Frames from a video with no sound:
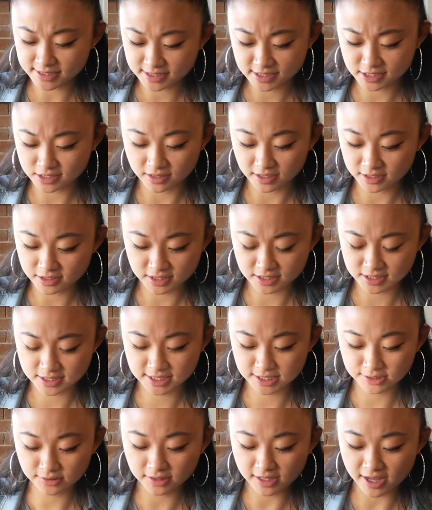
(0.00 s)
it's
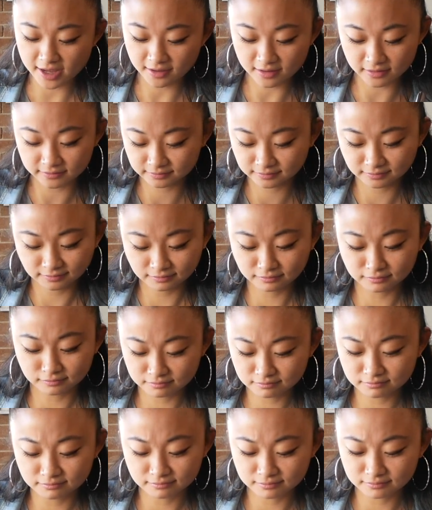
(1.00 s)
still like
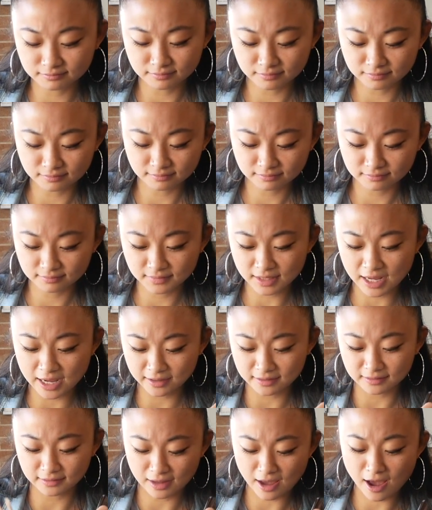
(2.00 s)

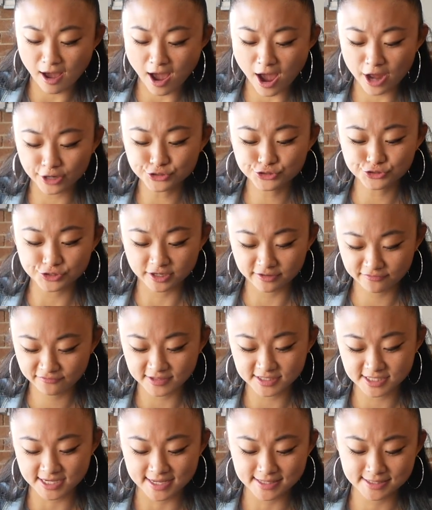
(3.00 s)
100
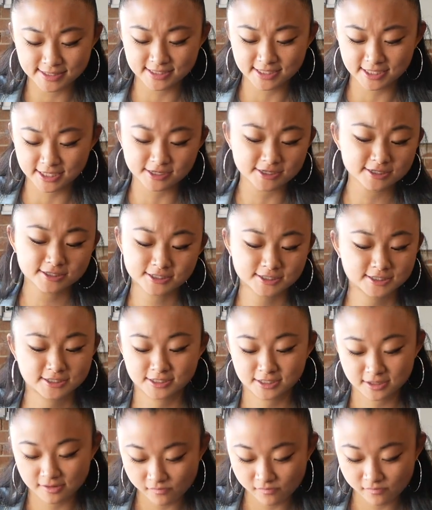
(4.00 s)
for tastiness.